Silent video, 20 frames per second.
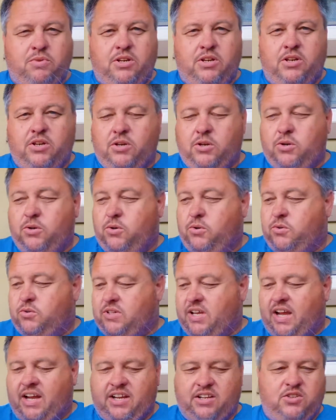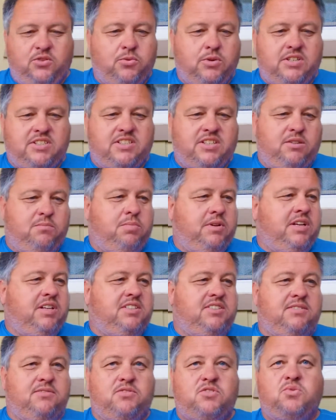we use a twisted
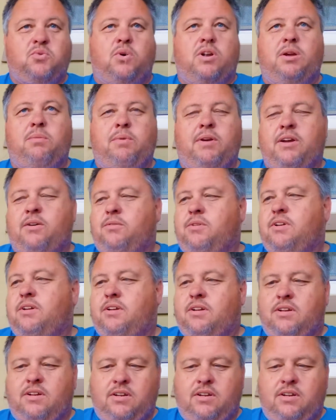piece of 20 pound.